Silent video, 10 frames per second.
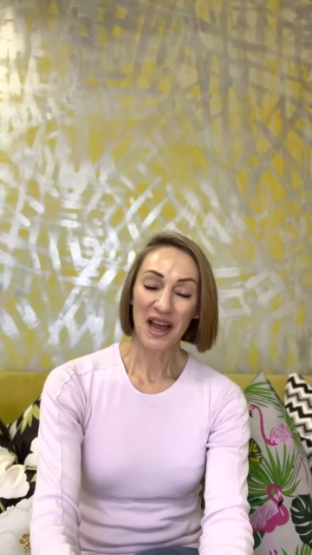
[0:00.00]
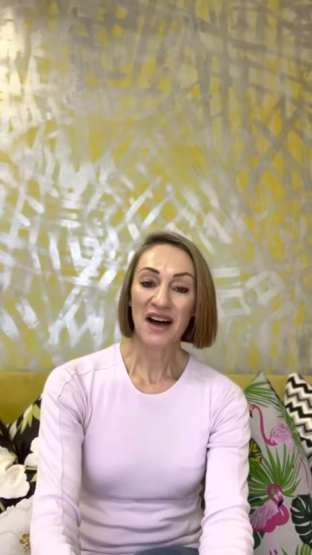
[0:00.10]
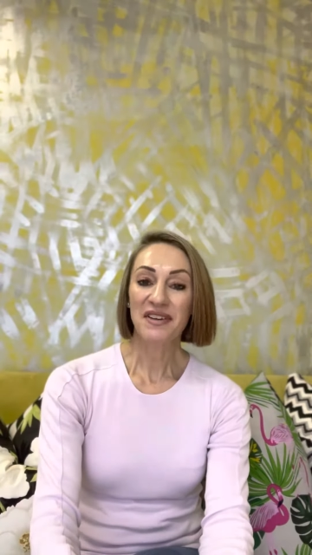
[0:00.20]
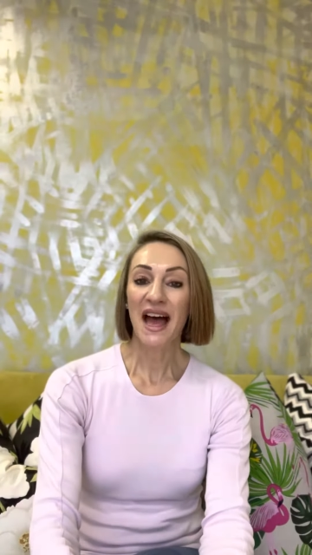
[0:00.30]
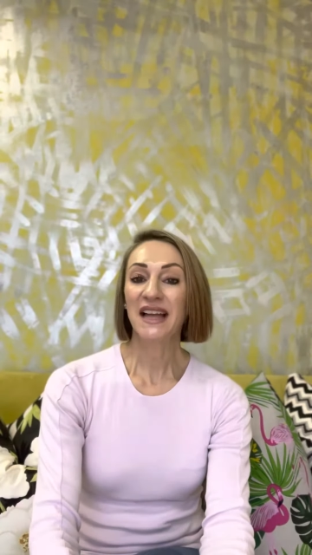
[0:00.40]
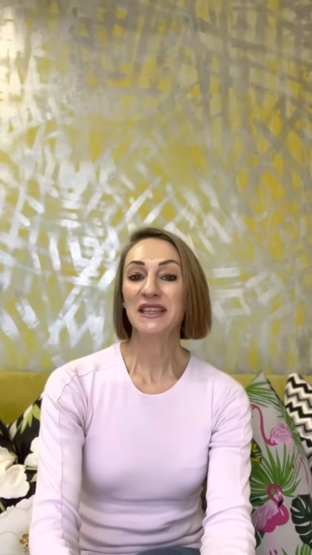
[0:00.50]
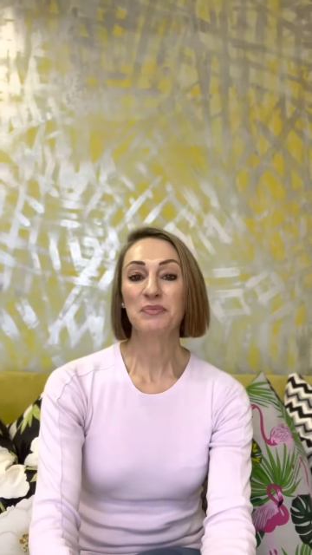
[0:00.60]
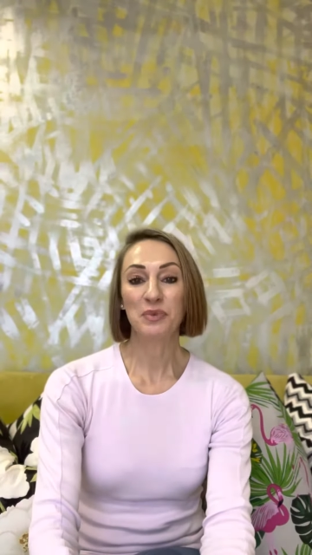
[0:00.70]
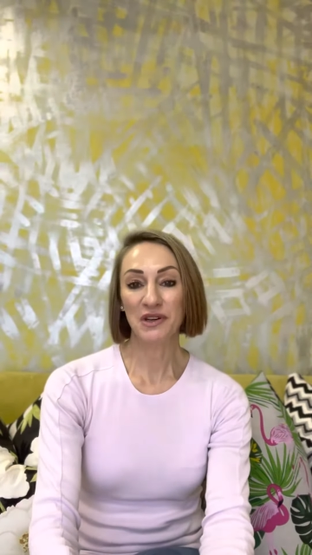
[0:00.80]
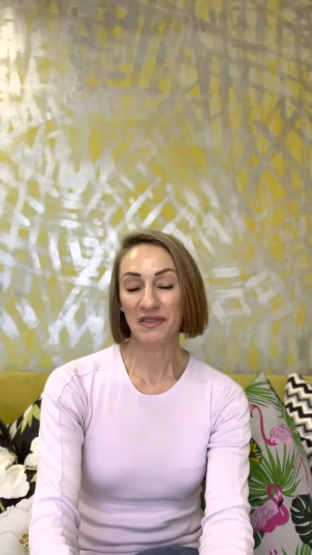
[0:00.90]
I've had the
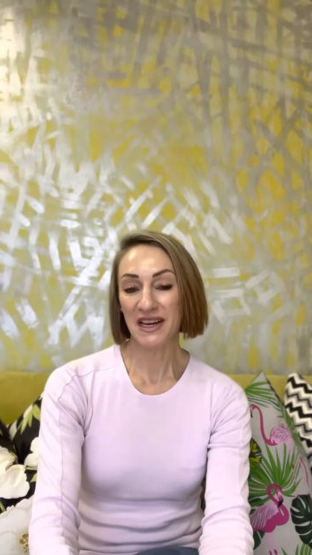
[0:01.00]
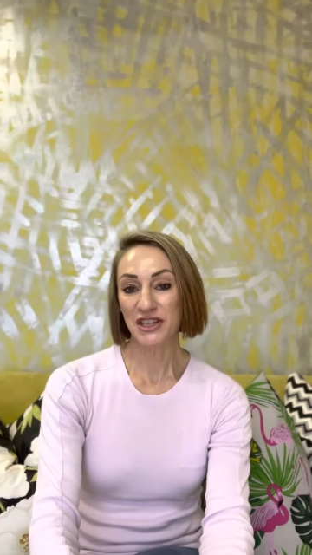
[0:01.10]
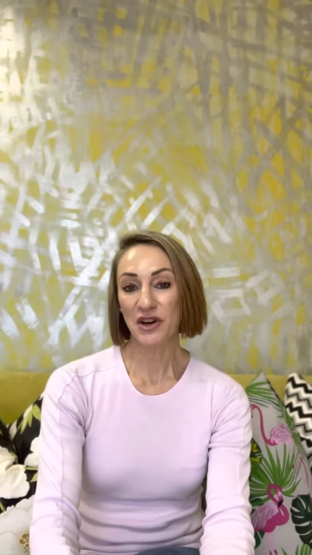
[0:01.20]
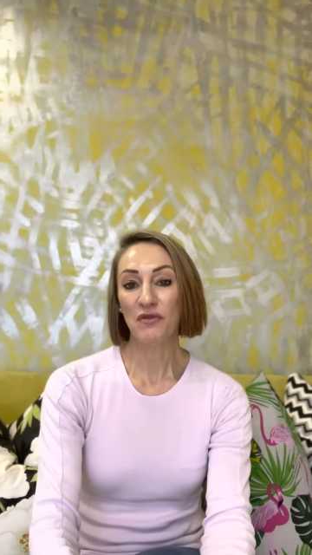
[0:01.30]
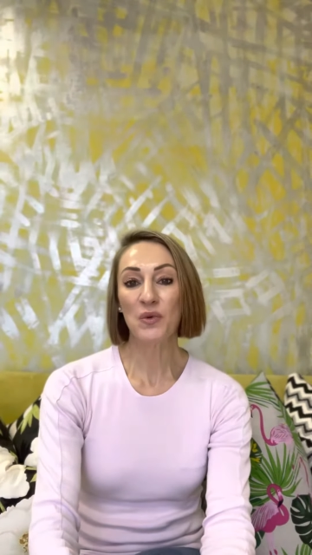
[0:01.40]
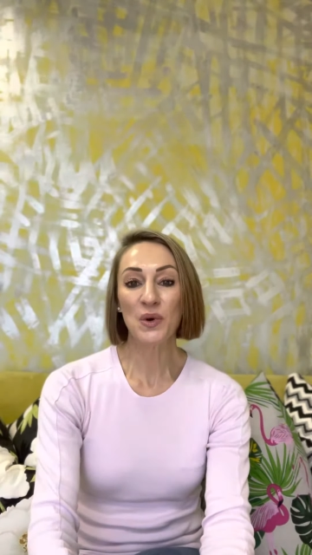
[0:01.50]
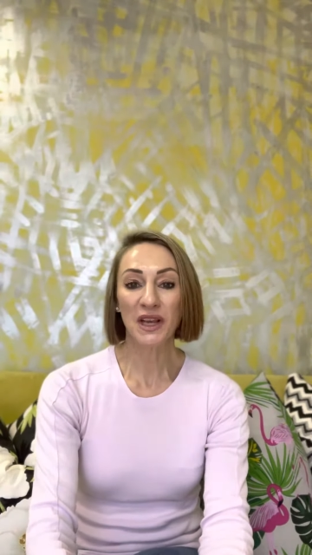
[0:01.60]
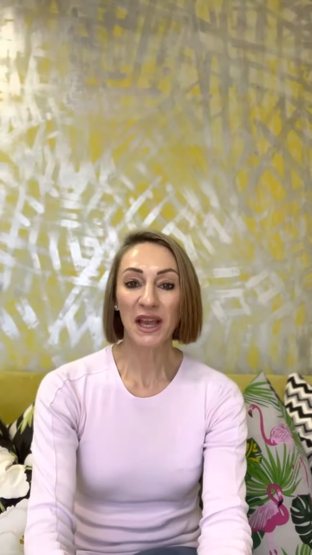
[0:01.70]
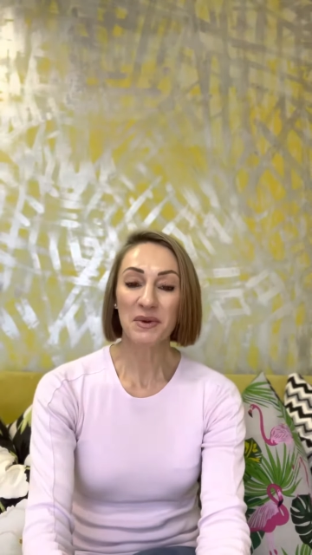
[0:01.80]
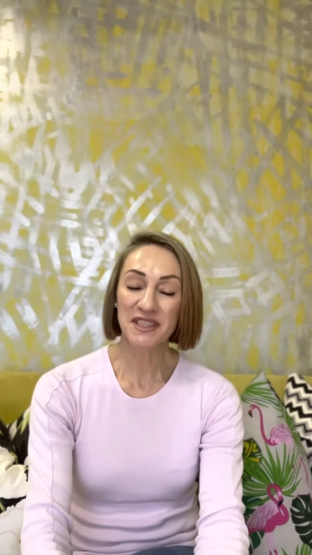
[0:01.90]
privilege of
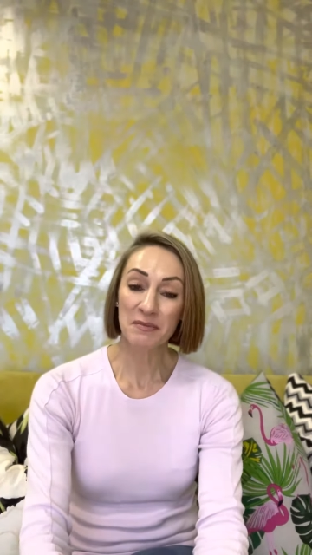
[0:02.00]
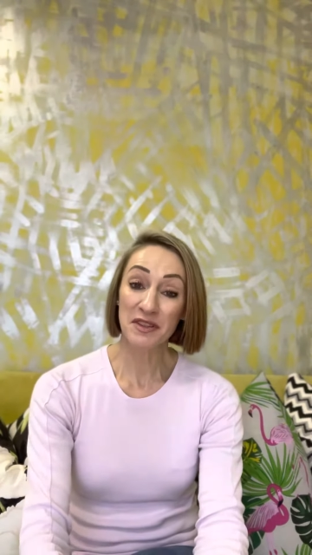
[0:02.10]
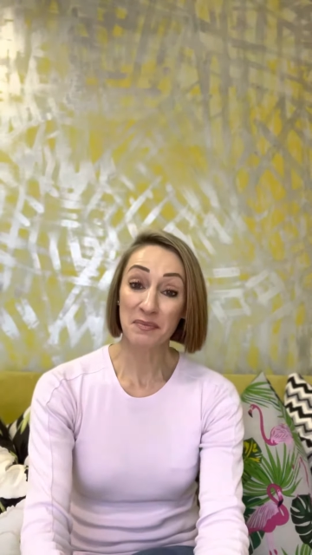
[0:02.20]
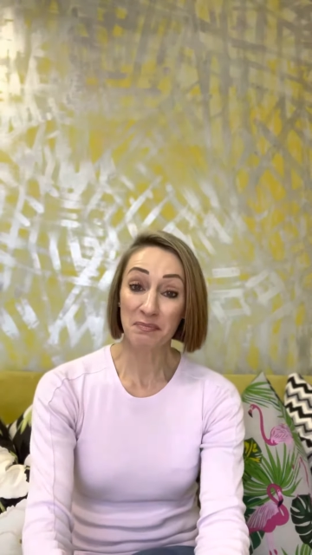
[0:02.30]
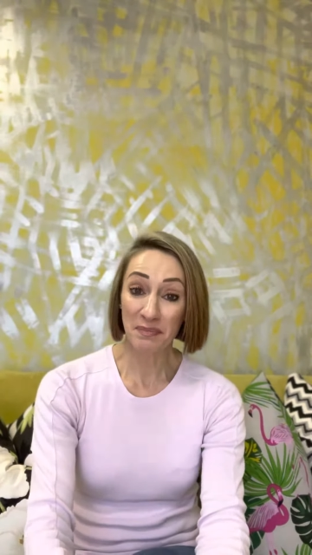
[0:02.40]
working with some of the